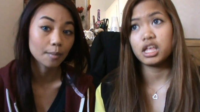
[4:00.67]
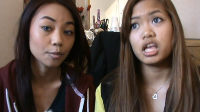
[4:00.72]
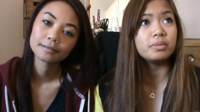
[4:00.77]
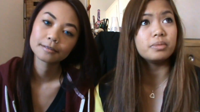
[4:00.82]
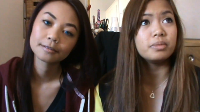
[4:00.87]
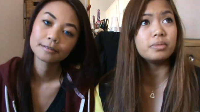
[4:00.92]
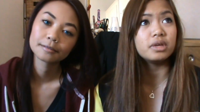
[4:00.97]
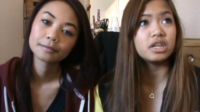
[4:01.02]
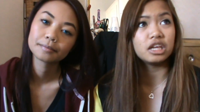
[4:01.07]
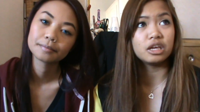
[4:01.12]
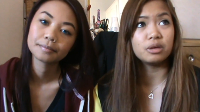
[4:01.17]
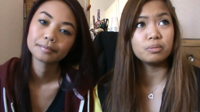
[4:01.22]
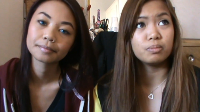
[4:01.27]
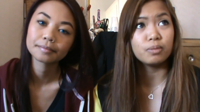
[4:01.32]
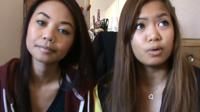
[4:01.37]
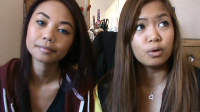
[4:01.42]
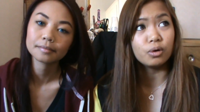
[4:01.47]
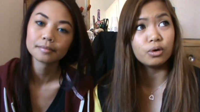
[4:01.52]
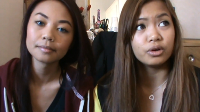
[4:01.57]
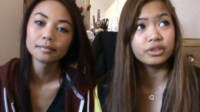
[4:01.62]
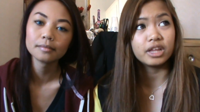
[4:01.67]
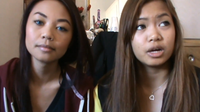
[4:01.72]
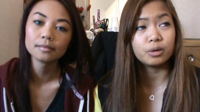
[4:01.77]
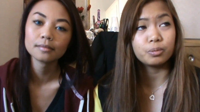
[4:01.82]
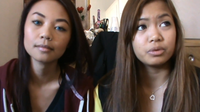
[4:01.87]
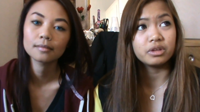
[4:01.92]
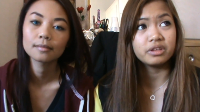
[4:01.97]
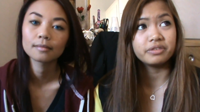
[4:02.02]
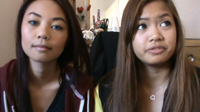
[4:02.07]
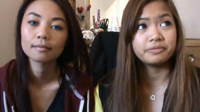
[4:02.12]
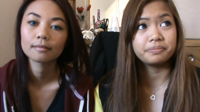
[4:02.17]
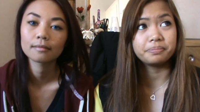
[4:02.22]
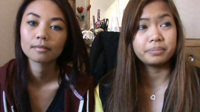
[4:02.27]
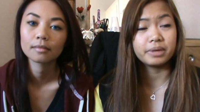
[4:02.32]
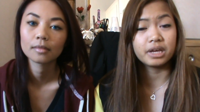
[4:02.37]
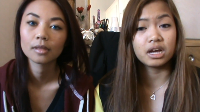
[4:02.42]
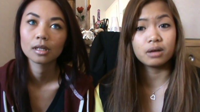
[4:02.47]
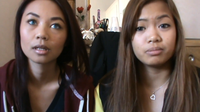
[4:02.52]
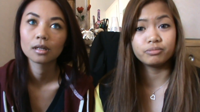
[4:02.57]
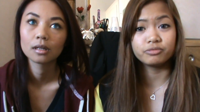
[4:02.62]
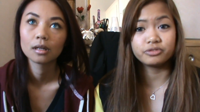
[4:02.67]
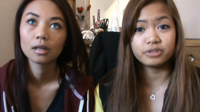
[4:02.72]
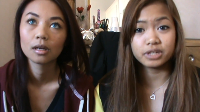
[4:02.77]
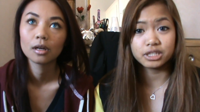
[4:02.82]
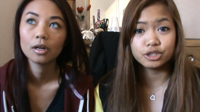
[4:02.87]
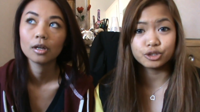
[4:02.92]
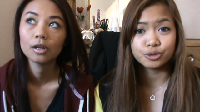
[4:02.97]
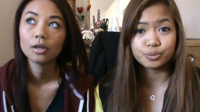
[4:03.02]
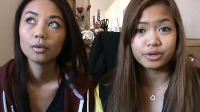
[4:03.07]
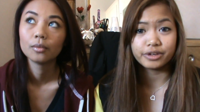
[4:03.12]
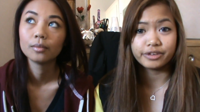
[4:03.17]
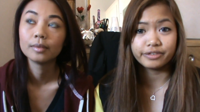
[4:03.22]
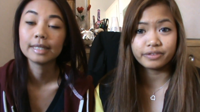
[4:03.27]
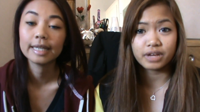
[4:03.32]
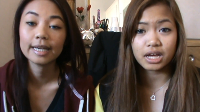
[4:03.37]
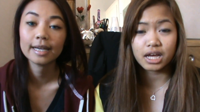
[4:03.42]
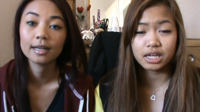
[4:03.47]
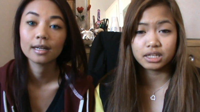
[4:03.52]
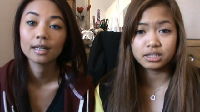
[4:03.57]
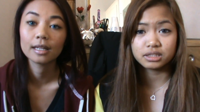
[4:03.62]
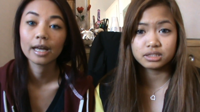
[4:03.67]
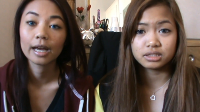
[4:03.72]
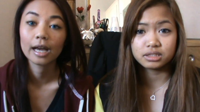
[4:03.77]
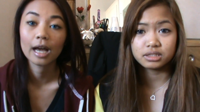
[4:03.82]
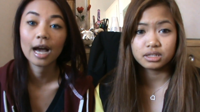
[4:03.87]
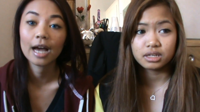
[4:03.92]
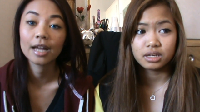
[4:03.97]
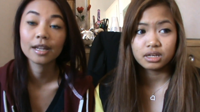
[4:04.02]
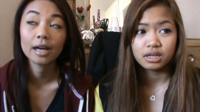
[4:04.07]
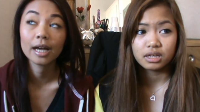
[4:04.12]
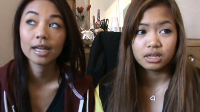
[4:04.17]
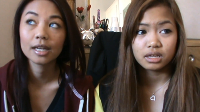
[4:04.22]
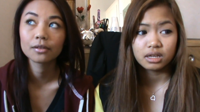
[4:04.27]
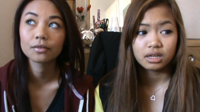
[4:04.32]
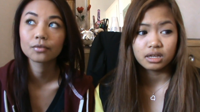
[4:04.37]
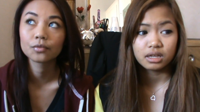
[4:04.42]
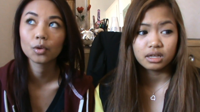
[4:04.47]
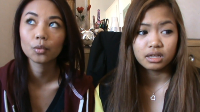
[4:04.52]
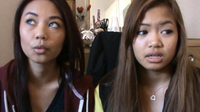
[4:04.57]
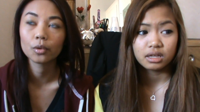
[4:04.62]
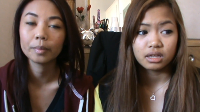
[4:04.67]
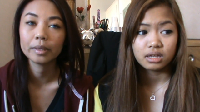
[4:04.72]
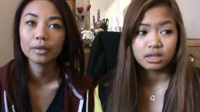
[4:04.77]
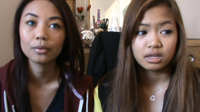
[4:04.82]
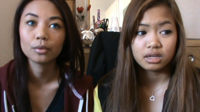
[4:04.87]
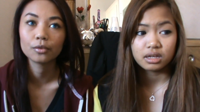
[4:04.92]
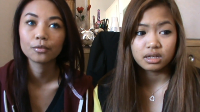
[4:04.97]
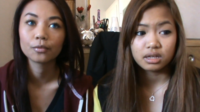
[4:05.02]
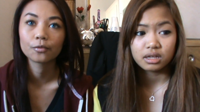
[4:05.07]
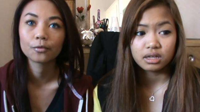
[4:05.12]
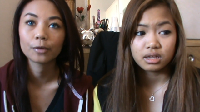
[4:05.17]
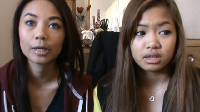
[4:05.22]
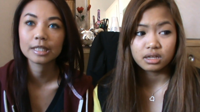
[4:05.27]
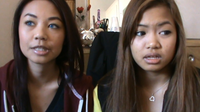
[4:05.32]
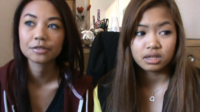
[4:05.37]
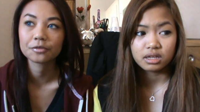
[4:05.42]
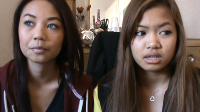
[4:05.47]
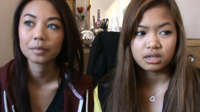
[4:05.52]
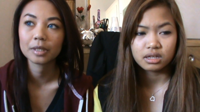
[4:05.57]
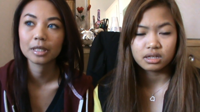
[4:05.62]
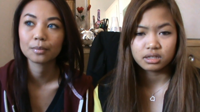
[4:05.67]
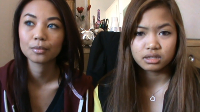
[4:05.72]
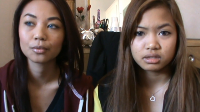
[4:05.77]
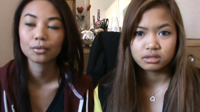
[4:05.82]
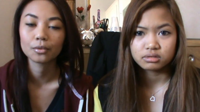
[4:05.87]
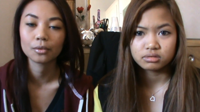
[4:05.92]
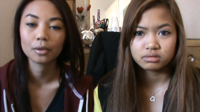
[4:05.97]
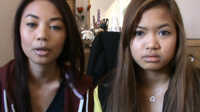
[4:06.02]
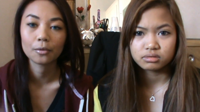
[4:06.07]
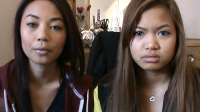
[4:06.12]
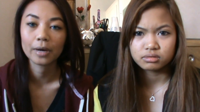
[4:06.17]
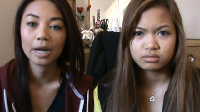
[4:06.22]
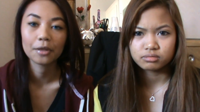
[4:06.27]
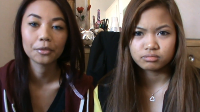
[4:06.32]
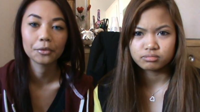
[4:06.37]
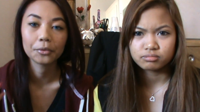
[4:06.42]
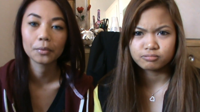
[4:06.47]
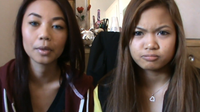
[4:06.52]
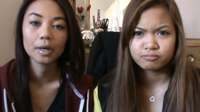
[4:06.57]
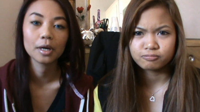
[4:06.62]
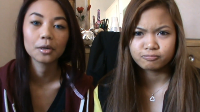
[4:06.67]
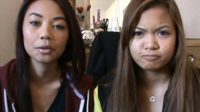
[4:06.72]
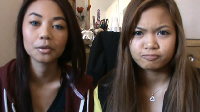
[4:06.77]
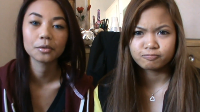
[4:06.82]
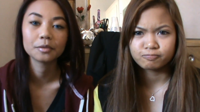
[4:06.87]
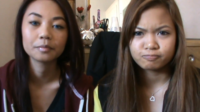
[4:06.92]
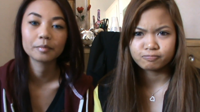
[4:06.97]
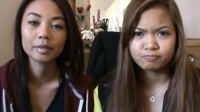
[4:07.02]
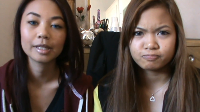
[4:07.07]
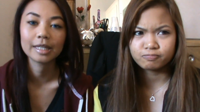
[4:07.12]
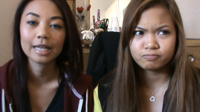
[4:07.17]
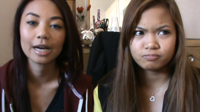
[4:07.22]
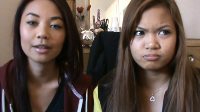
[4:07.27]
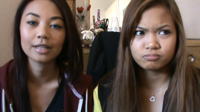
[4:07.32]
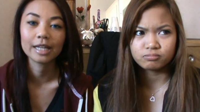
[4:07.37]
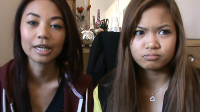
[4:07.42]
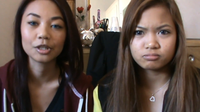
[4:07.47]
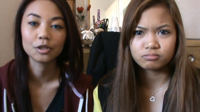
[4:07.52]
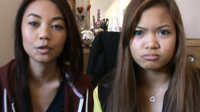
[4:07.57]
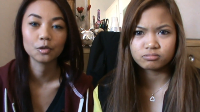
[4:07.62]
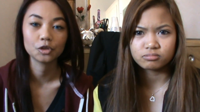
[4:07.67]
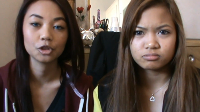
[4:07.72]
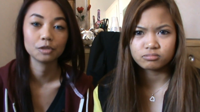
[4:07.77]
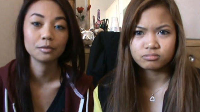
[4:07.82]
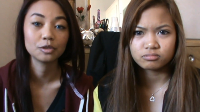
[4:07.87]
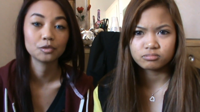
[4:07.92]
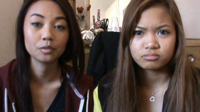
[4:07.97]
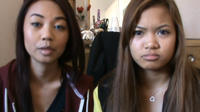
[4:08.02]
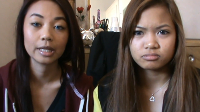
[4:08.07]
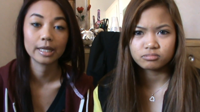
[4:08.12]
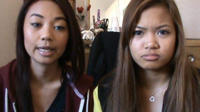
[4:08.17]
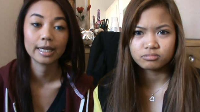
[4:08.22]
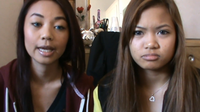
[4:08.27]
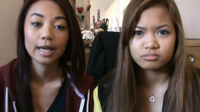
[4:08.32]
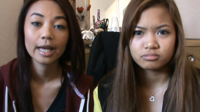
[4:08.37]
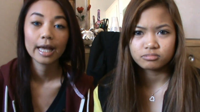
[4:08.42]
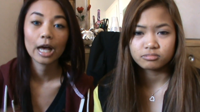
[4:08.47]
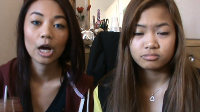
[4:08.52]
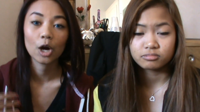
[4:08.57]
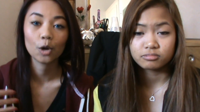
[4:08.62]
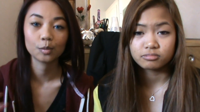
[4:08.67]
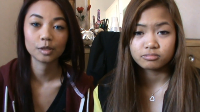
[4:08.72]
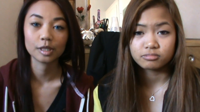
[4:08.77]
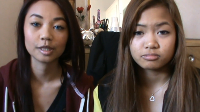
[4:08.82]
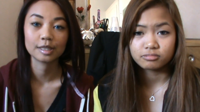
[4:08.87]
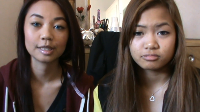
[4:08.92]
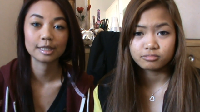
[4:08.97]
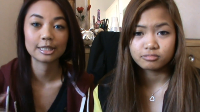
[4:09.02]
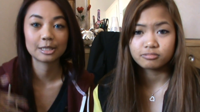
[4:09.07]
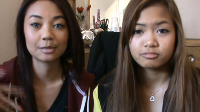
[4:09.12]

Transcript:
Speaker 1: So many more that we've become friends
Speaker 2: with. Yeah, like I, I never thought we'd be with friends with people around the world, but now mm. that YouTube has really helped us